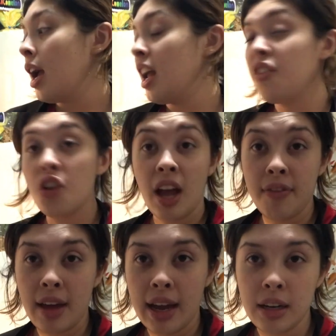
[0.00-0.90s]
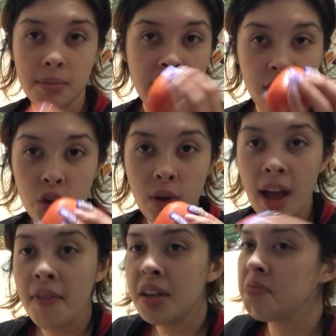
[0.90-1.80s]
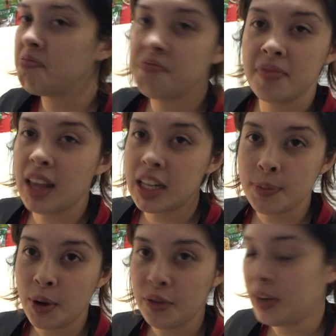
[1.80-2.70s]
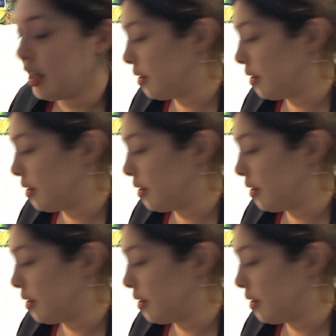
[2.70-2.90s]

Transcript: And if you have the item, if you don't have it, that's perfect.